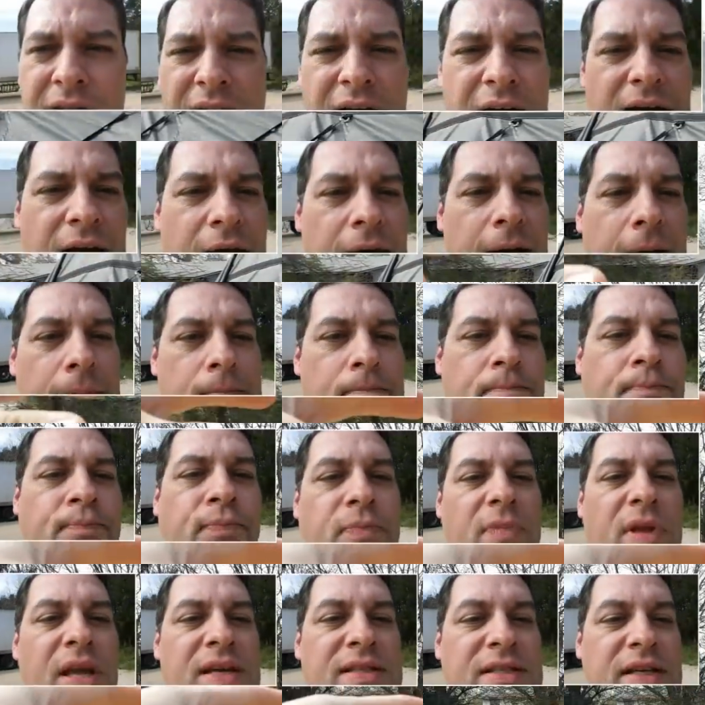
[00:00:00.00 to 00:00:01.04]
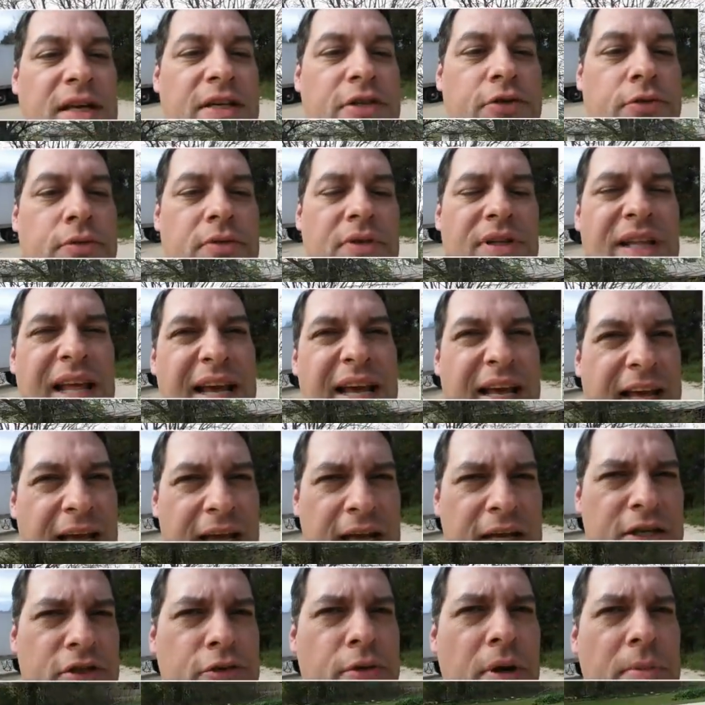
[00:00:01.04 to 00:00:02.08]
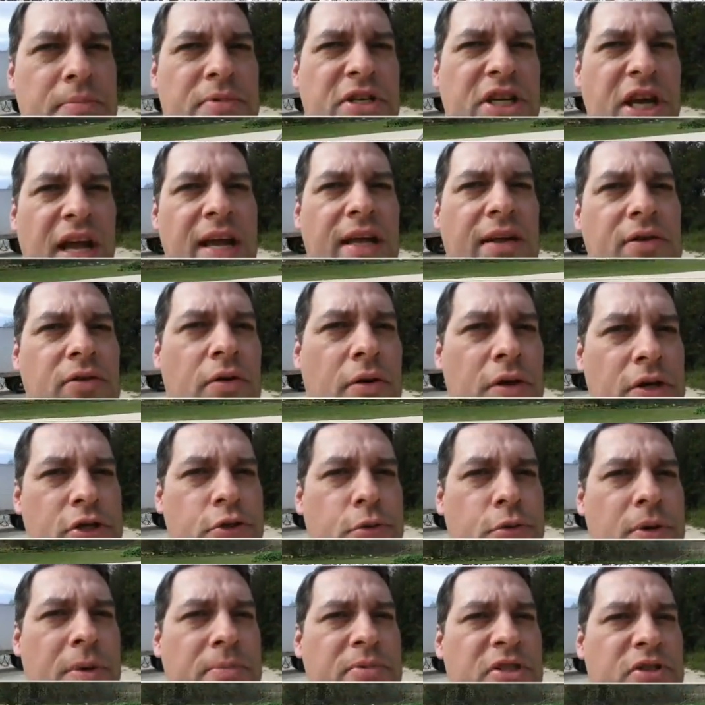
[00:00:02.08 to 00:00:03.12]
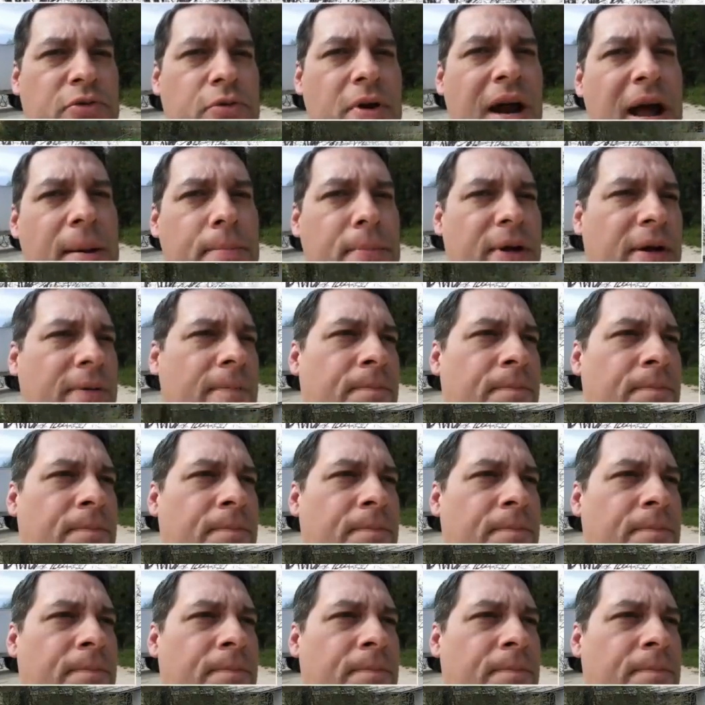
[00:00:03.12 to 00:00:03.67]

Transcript: Um, is a like a trip chain or a trip strap.